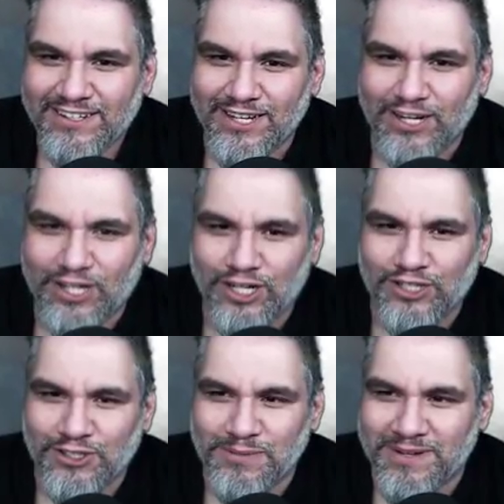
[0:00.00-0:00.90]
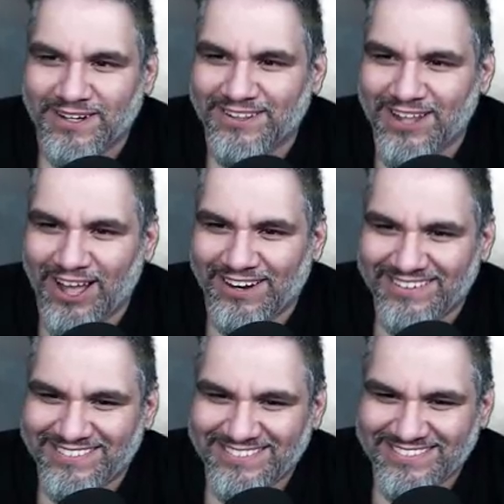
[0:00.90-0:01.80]
Yeah, get a zoom in on that.
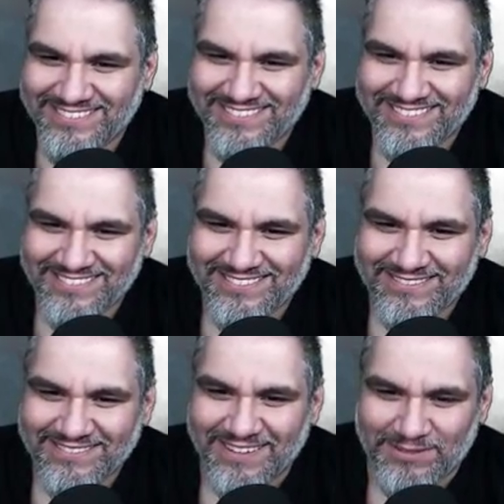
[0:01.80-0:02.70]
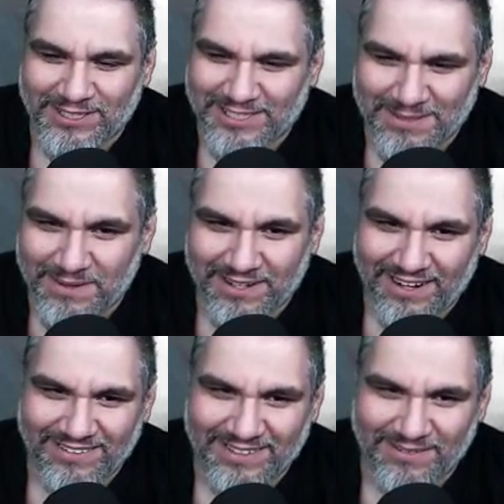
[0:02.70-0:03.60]
I'm just gonna submit.
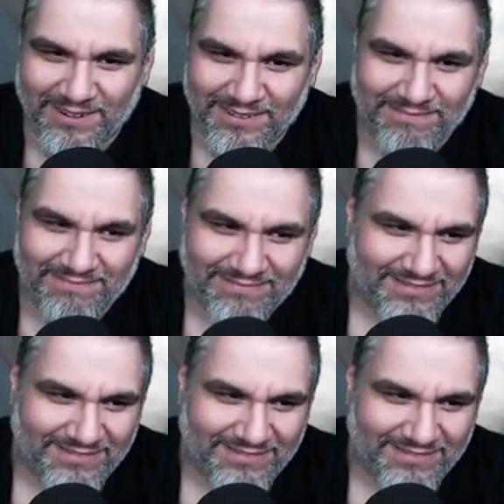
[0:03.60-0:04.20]
I don't think we're in.